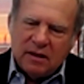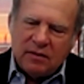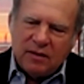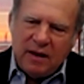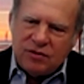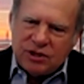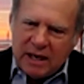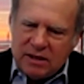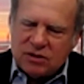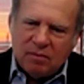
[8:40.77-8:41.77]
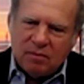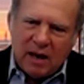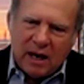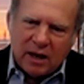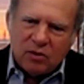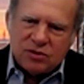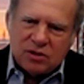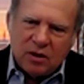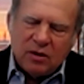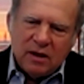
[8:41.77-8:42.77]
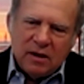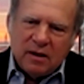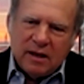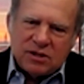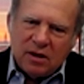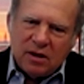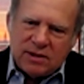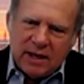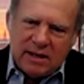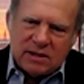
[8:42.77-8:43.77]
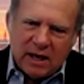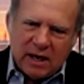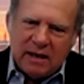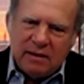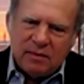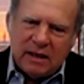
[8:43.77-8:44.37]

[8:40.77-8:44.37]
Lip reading: They've changed their model. So it's going to take time.